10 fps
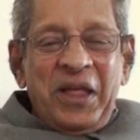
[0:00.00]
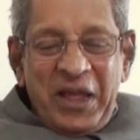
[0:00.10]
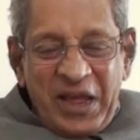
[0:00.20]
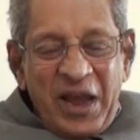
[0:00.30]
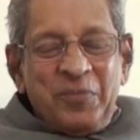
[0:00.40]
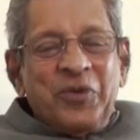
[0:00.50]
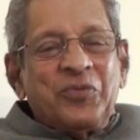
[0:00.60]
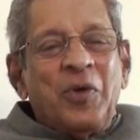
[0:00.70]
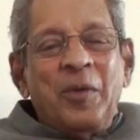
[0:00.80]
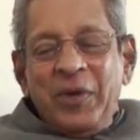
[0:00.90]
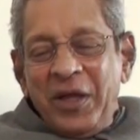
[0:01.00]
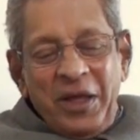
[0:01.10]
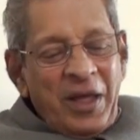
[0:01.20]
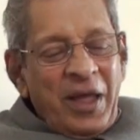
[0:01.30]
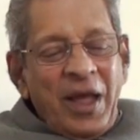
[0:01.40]
he came to
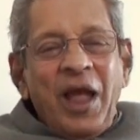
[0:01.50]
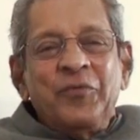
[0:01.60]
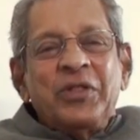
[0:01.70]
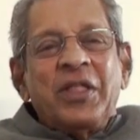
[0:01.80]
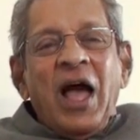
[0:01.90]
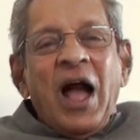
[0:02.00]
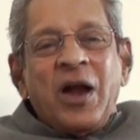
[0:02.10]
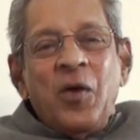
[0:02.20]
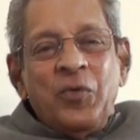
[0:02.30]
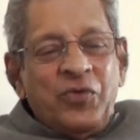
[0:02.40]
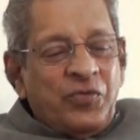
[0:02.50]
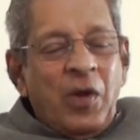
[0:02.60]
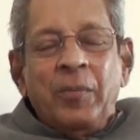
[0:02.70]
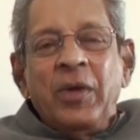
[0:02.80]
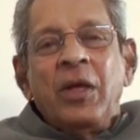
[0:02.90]
Swami with accounts.
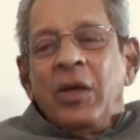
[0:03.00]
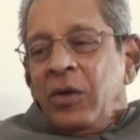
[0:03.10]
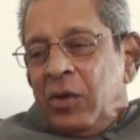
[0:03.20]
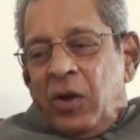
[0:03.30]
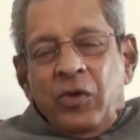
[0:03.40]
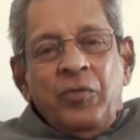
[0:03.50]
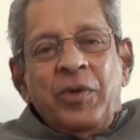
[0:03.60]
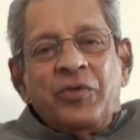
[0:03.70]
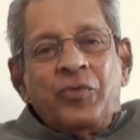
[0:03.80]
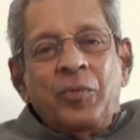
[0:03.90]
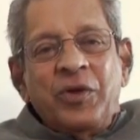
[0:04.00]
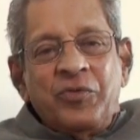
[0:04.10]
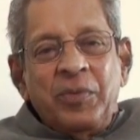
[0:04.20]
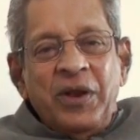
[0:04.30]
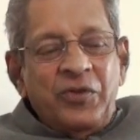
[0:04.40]
Swami, you have given so
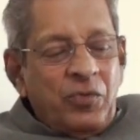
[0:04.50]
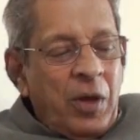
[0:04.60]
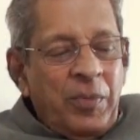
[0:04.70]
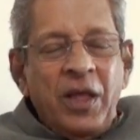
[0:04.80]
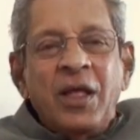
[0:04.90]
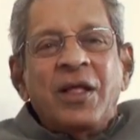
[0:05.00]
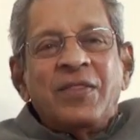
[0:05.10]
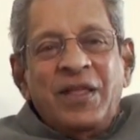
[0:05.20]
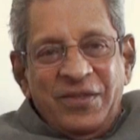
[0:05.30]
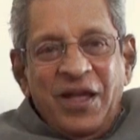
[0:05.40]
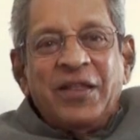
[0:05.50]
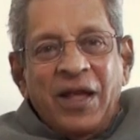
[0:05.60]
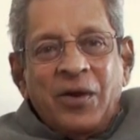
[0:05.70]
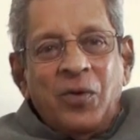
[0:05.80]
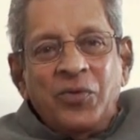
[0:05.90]
much money, Swami. These are
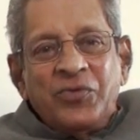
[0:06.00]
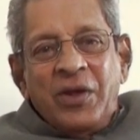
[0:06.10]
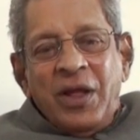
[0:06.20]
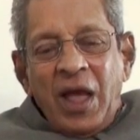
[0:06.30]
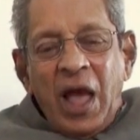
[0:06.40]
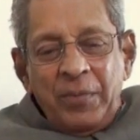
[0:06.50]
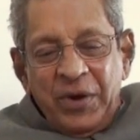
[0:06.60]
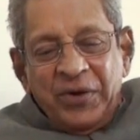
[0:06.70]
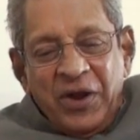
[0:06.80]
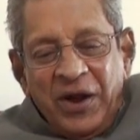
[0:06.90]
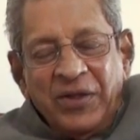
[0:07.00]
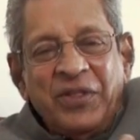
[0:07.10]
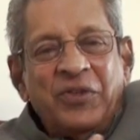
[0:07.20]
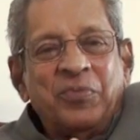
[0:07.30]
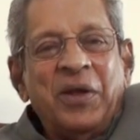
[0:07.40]
the accounts. I am
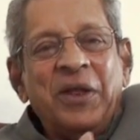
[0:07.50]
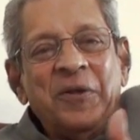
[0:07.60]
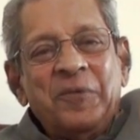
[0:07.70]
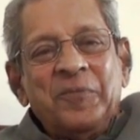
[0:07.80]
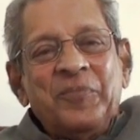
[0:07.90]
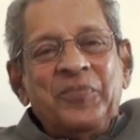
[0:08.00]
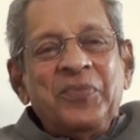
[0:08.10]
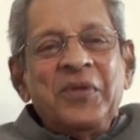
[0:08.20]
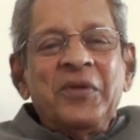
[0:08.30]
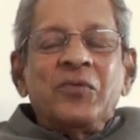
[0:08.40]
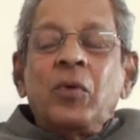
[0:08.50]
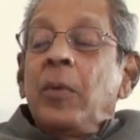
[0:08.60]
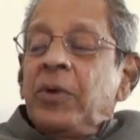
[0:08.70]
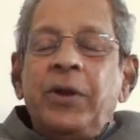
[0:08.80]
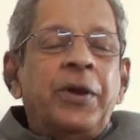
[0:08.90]
returning this money.
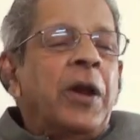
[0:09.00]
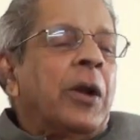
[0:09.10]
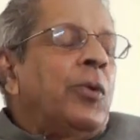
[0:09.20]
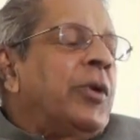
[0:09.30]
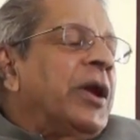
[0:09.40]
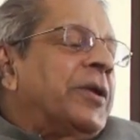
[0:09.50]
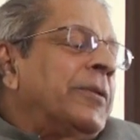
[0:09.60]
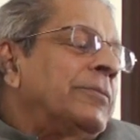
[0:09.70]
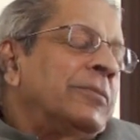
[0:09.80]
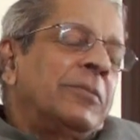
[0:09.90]
Swami did not look at it